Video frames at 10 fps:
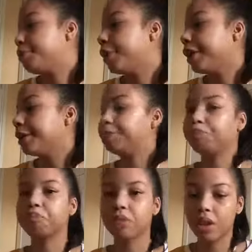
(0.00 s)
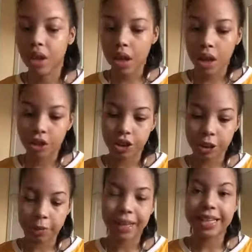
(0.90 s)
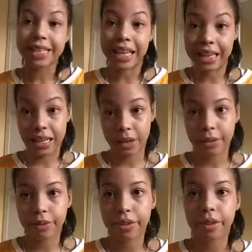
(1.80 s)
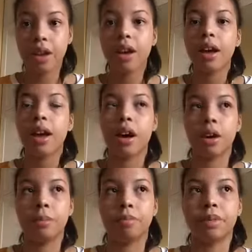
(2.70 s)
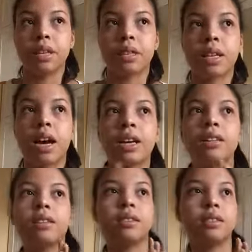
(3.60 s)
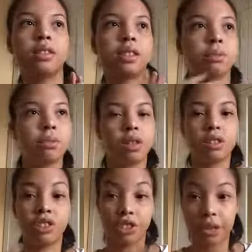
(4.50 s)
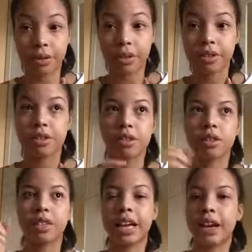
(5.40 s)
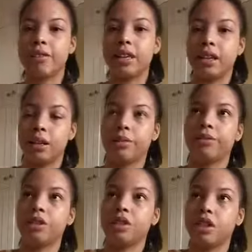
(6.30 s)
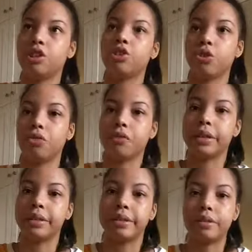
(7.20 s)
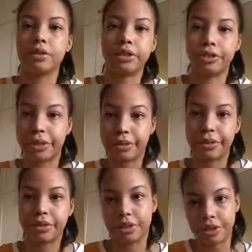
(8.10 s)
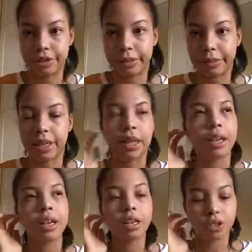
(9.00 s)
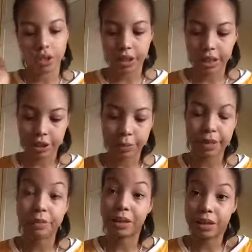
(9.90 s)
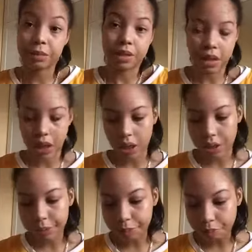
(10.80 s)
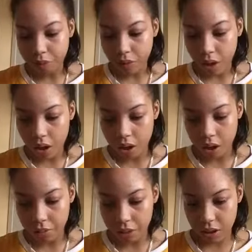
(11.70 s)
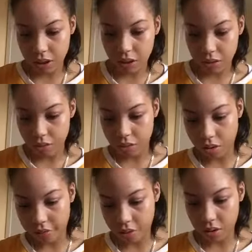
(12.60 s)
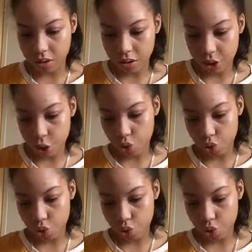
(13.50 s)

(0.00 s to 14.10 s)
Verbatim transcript: but she plays Lineth. Um, it's kind of similar to Shadowhunters because they have a Lineth in their show, obviously, because it's Shadowhunters, you know what I'm saying? So, yeah, she plays Madam Satan. Um, let's see all the other cast.